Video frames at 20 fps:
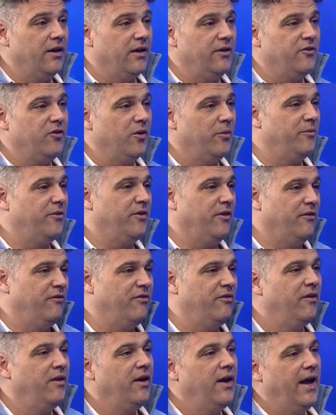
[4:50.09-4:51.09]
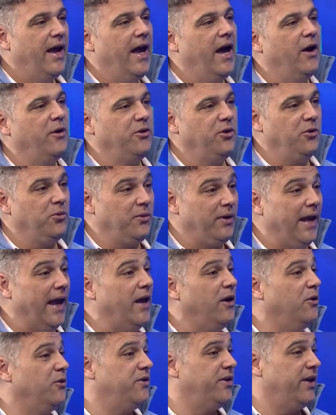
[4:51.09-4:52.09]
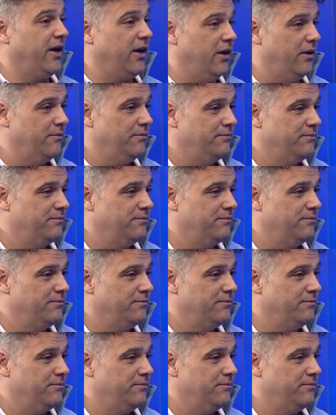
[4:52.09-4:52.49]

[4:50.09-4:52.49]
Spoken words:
in terms of how you get your ticket.